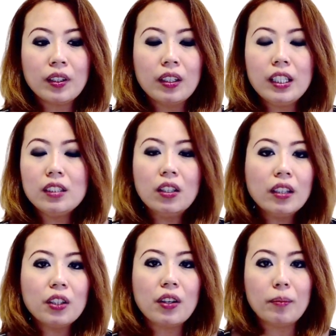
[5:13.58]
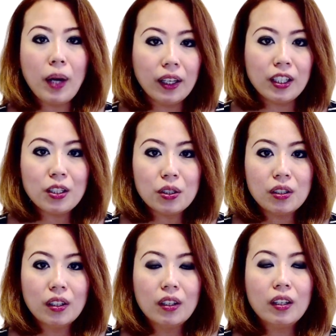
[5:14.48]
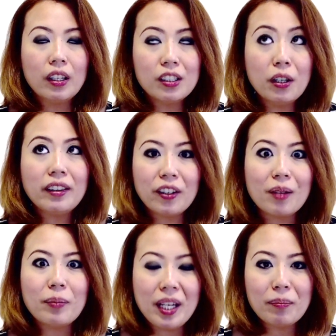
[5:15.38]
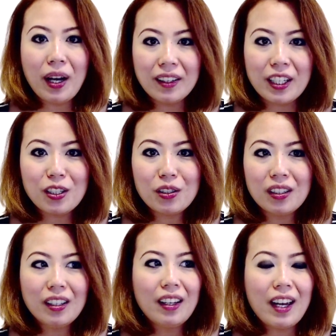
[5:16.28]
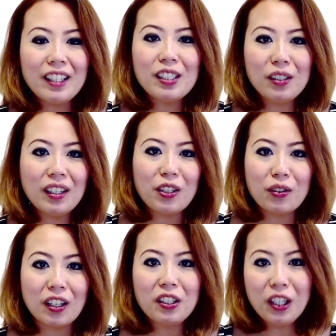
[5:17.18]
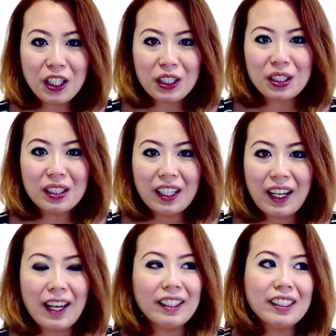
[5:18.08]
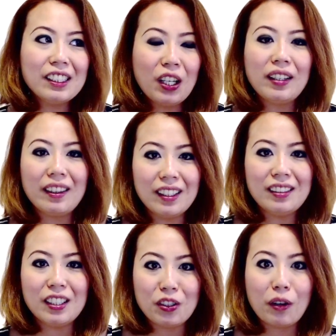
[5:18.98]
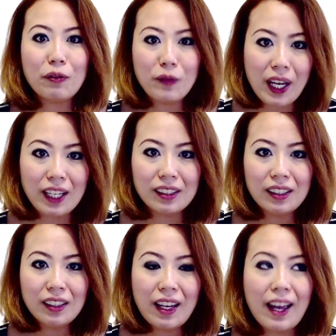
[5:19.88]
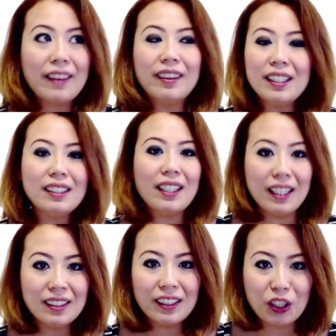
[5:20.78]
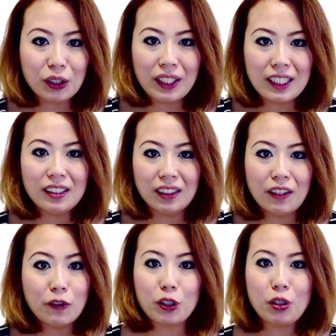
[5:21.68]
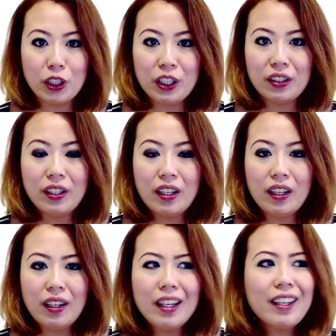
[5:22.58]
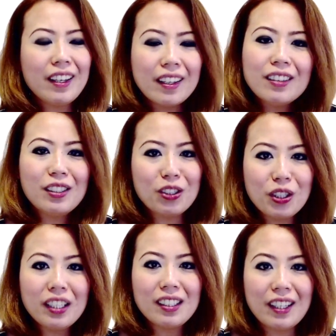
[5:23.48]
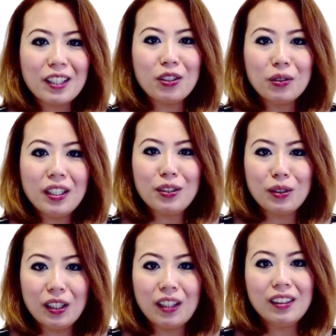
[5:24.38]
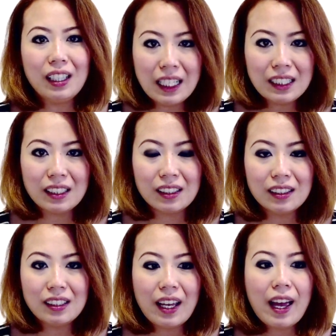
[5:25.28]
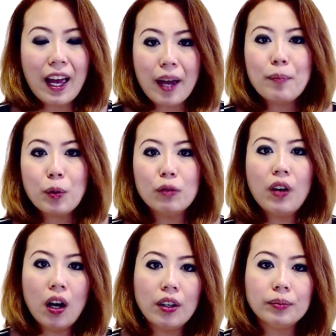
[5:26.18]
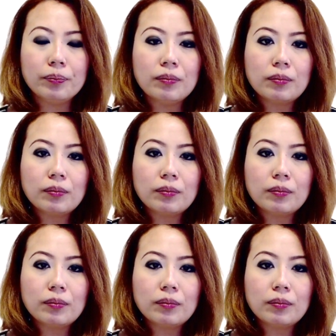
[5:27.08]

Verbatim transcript: It's not that you are punished. It's not that you're being punished, and it's not that you're cursed, and it's not that this is your fate, and this isn't your destiny for sure. It's just that you need to learn the lessons and move on.